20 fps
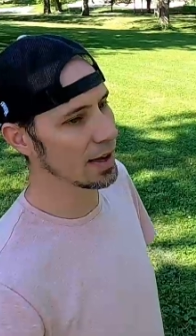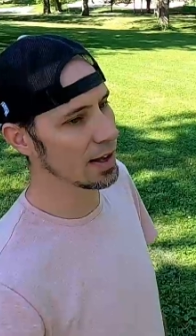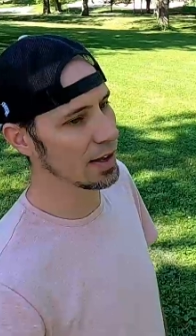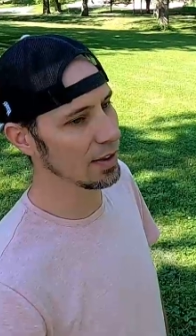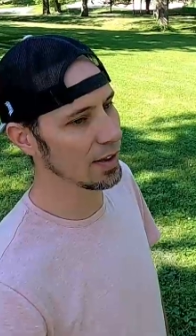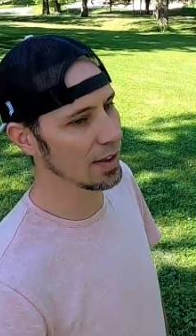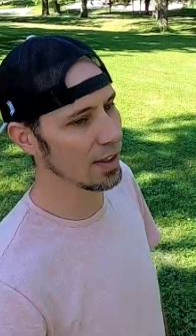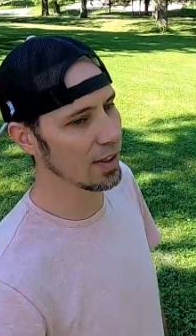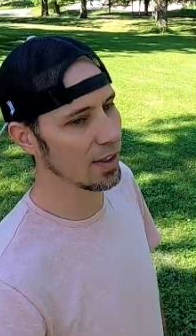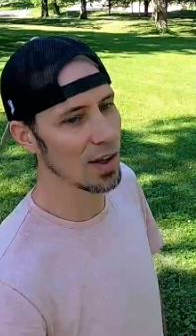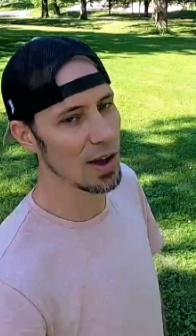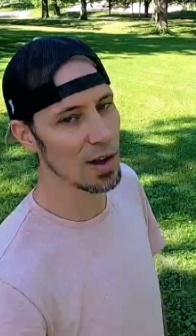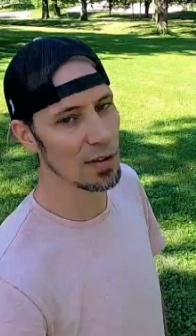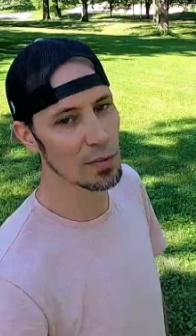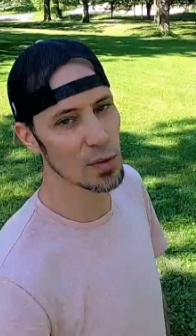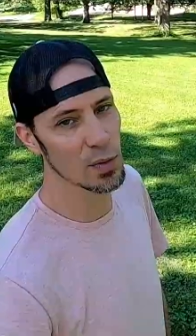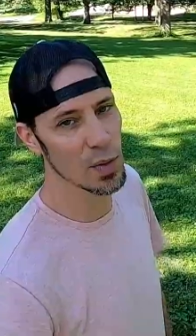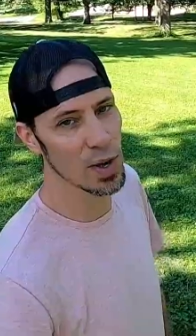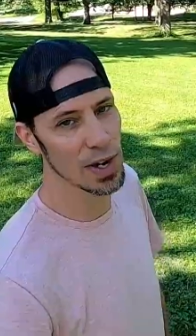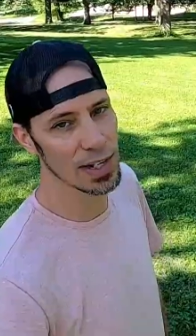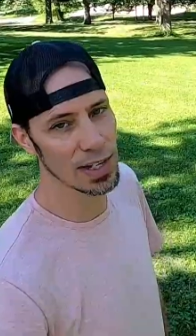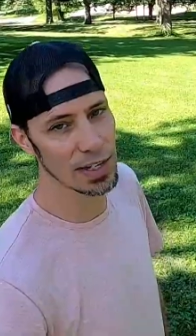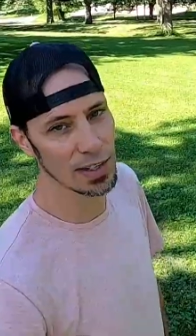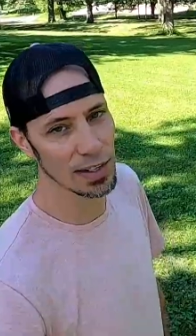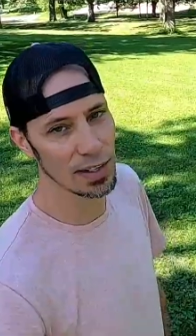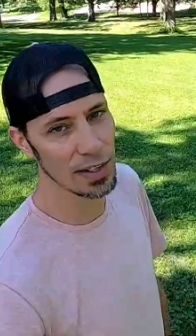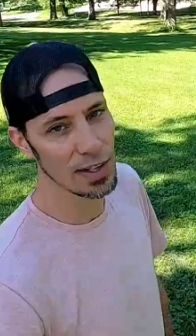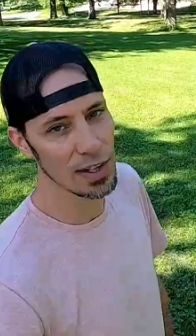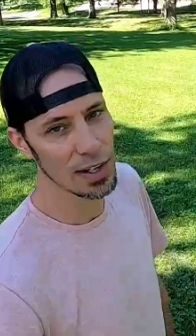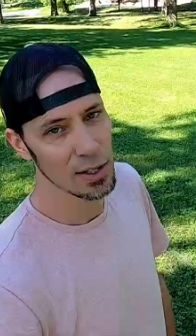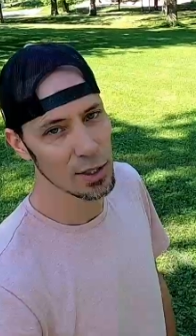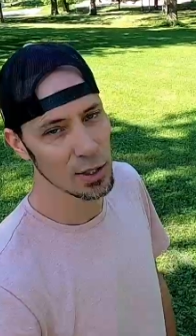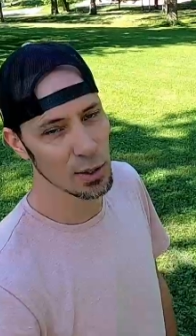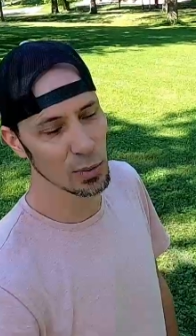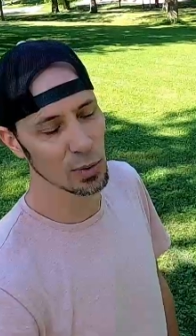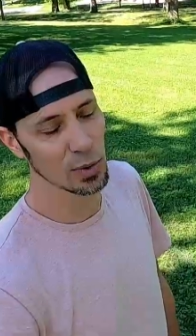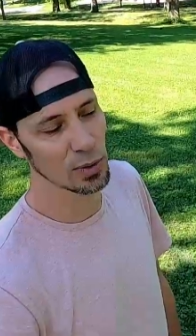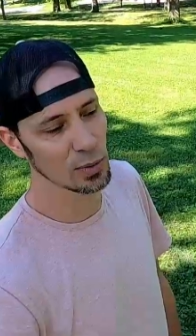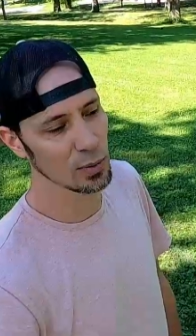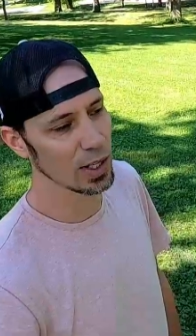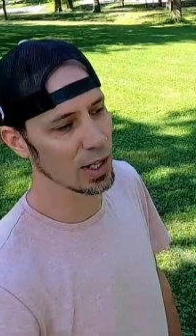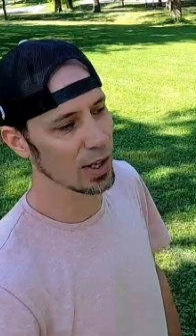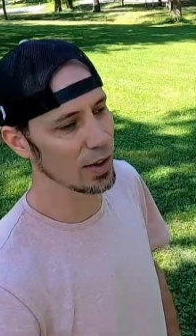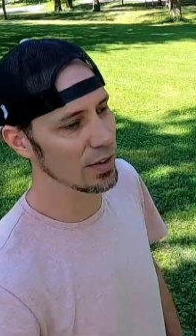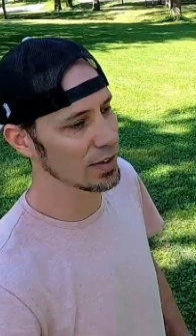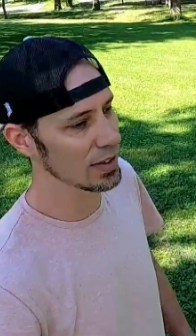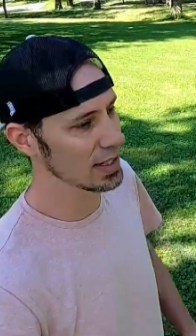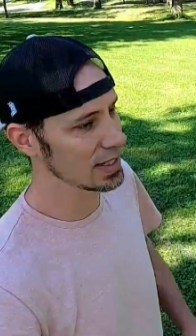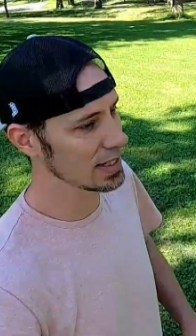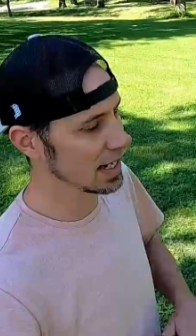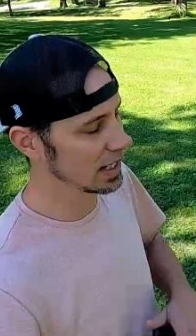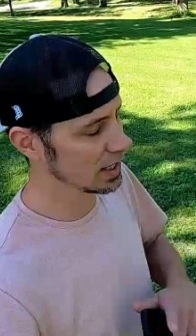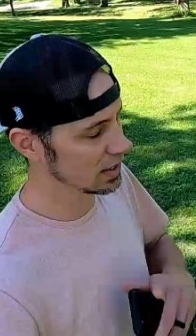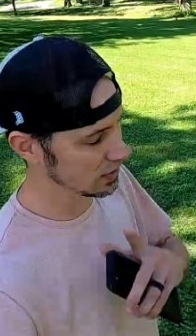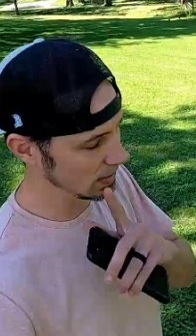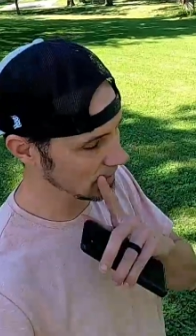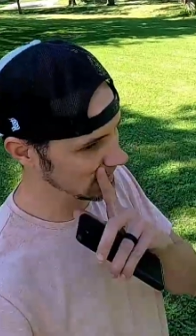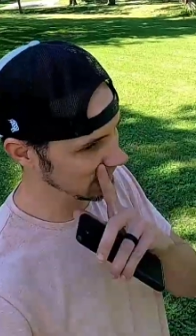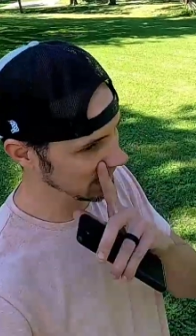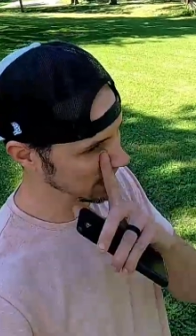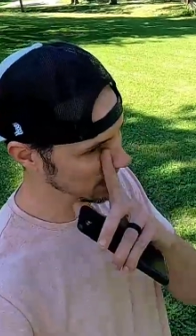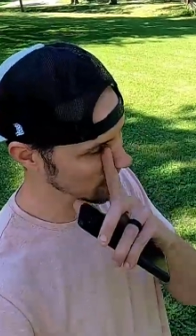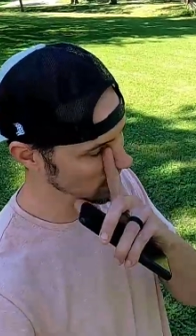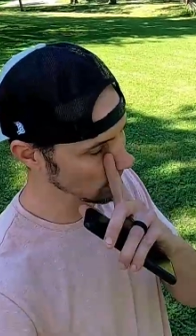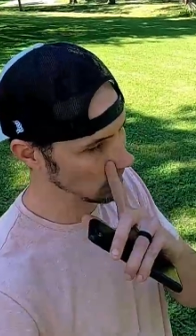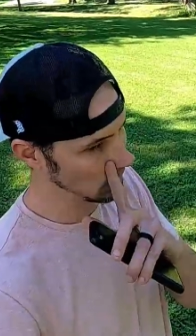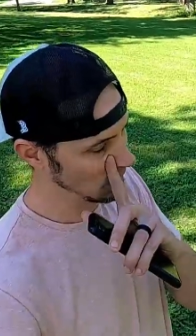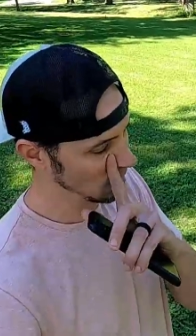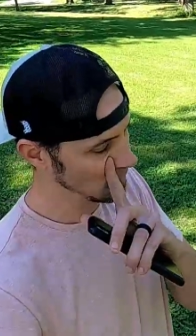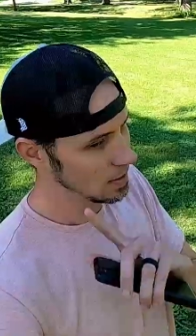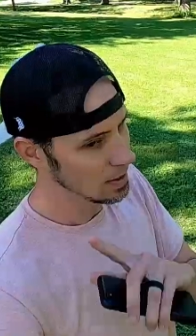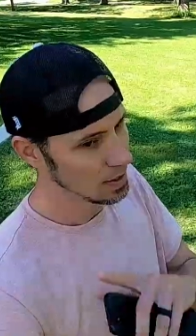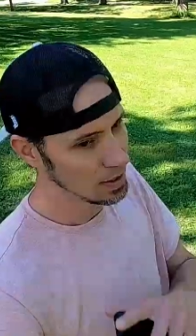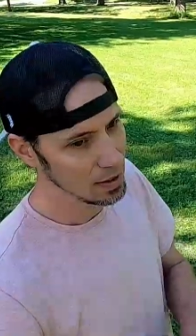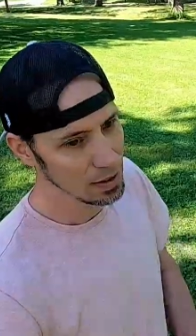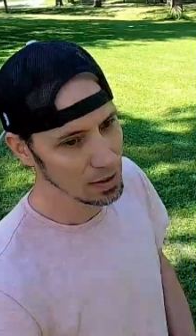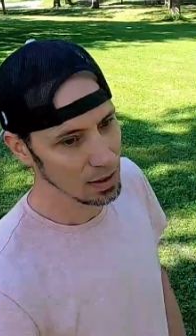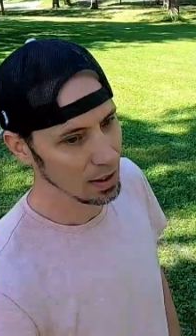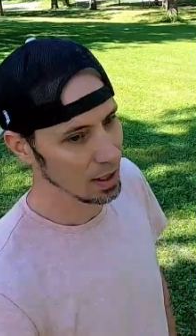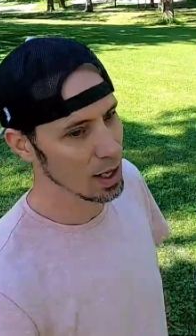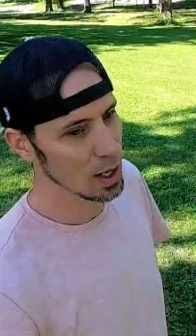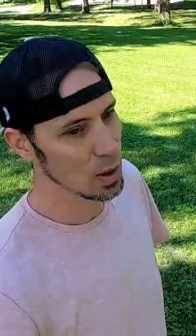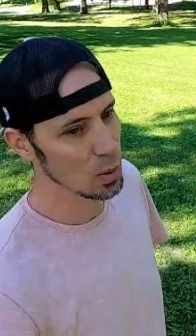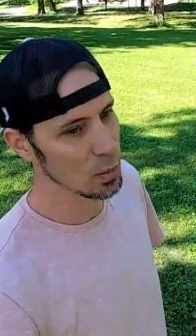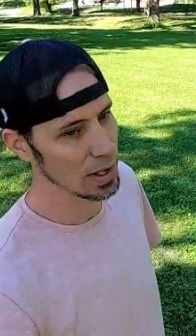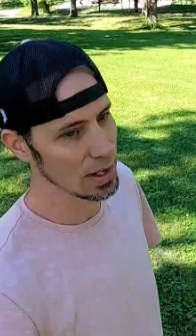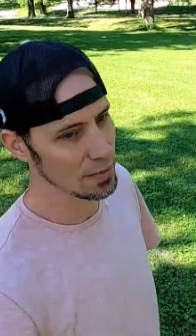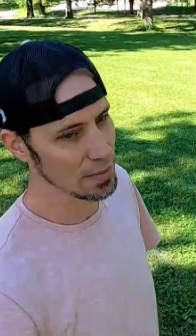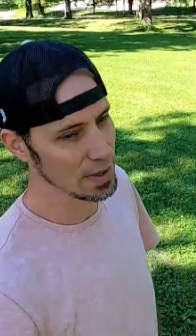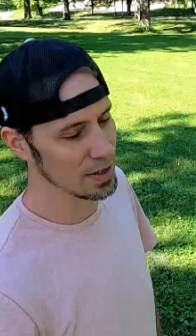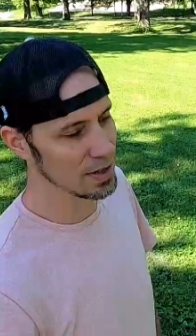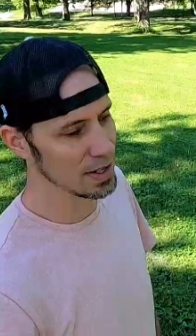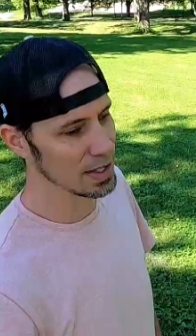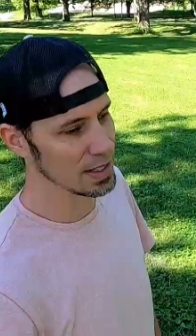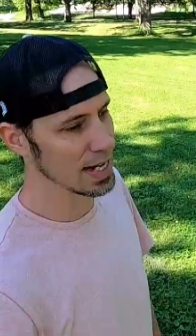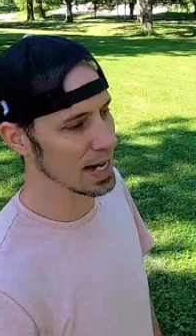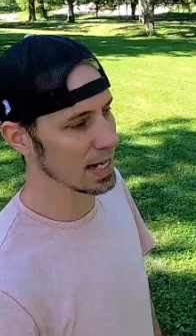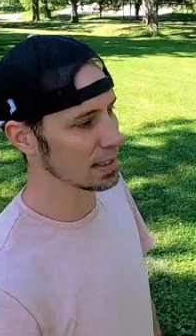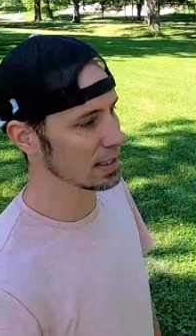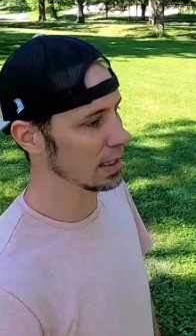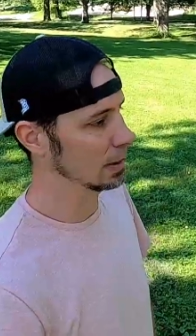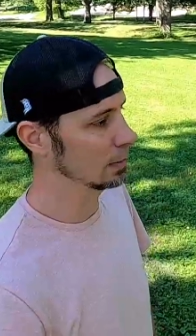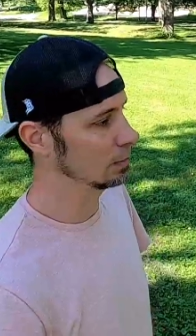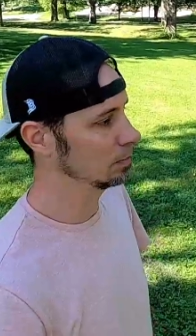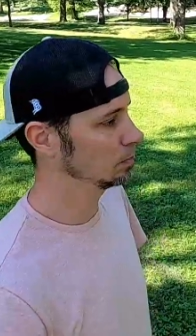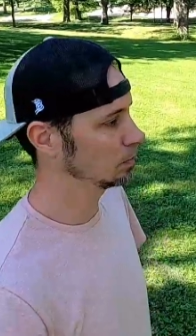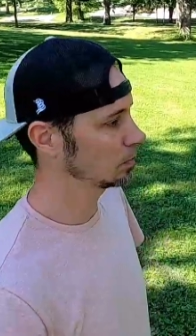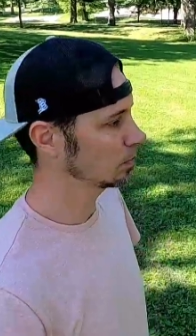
I'll, I'll often run into two or three other detectorists here uh, when I'm here detecting.